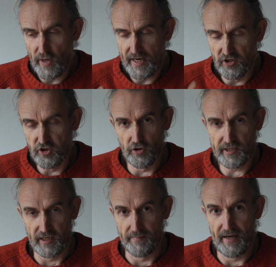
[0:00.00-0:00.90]
in
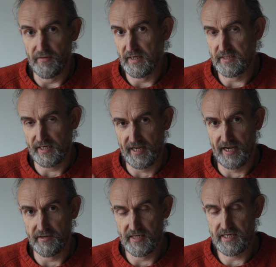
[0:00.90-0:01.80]
talking about this,
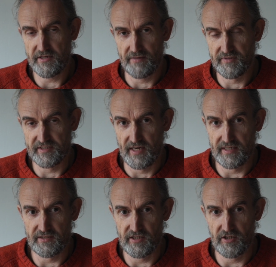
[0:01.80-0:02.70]
again, need to
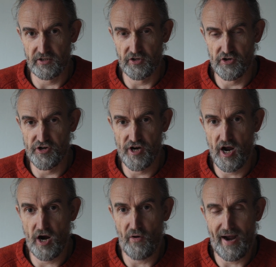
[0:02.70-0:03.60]
emphasize that there's
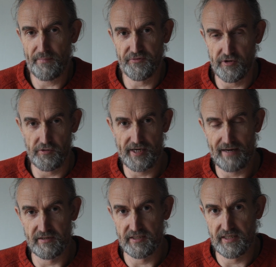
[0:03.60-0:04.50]
no absolute
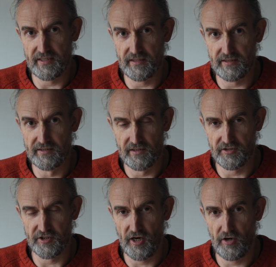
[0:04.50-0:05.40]
guarantees.
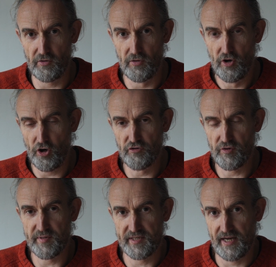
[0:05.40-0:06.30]
There's no
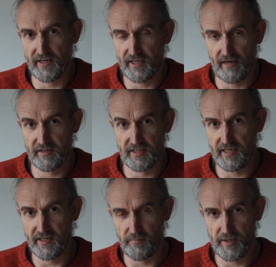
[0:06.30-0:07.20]
100%
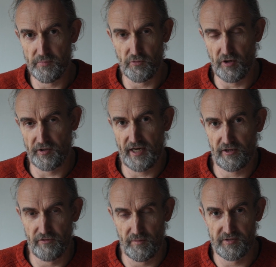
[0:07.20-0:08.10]
guarantee that people won't get
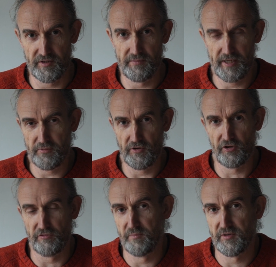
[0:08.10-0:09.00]
corrupted. People are
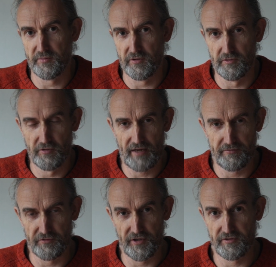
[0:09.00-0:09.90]
corruptible.
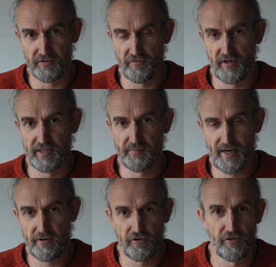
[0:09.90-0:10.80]
Everyone knows the phrase,
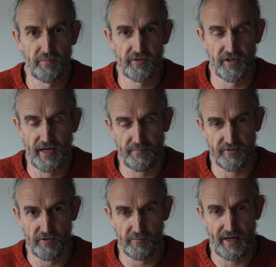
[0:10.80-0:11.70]
power corrupts and
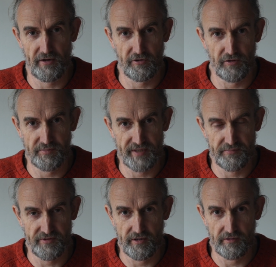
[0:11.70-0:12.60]
absolute power corrupts
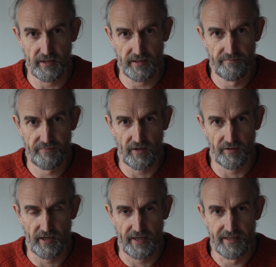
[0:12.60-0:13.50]
absolutely.
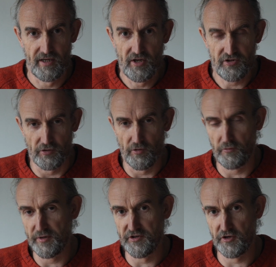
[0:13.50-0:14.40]
Okay. So
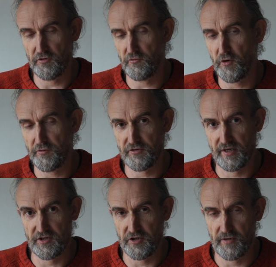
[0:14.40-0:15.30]
what we're
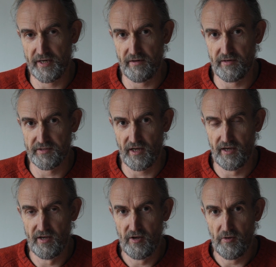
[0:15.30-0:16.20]
trying to do here is a
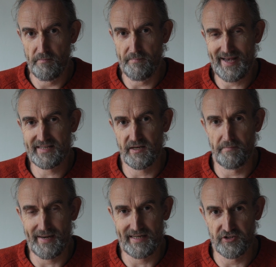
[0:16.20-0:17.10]
better
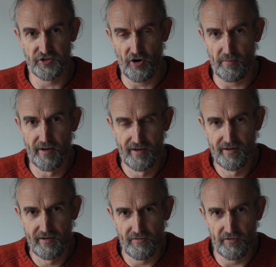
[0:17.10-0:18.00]
bad job
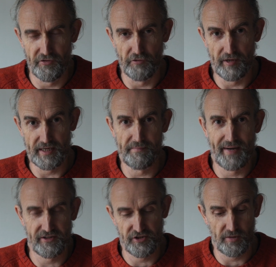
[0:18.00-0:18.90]
than the really
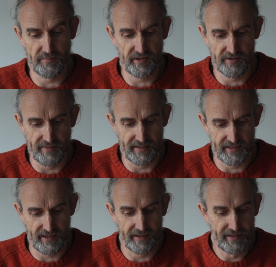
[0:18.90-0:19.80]
bad jobs, as you might
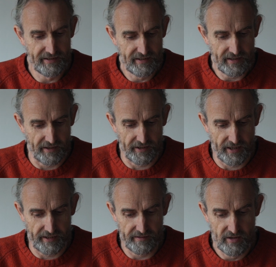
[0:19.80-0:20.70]
say.
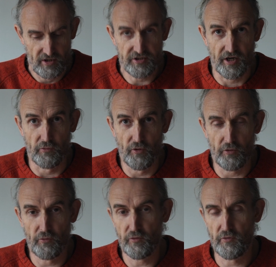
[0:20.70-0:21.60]
Okay, so
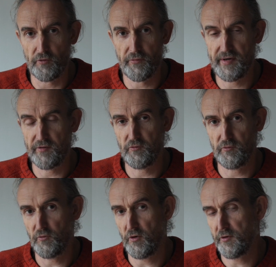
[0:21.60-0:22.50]

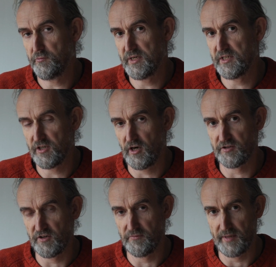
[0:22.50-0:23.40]
what can we
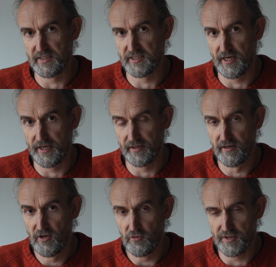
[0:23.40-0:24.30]
start off by saying?
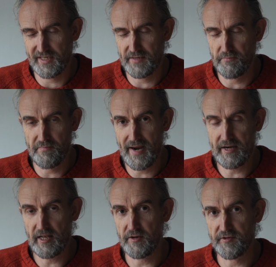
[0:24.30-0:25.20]
Well, this is mainly